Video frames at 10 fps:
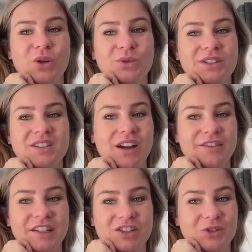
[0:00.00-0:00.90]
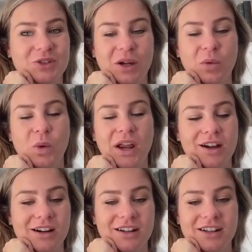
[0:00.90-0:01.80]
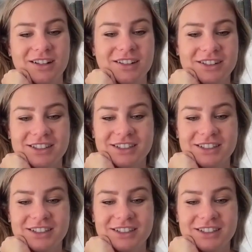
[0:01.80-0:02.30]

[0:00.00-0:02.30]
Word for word: own stuff that's just like way harder.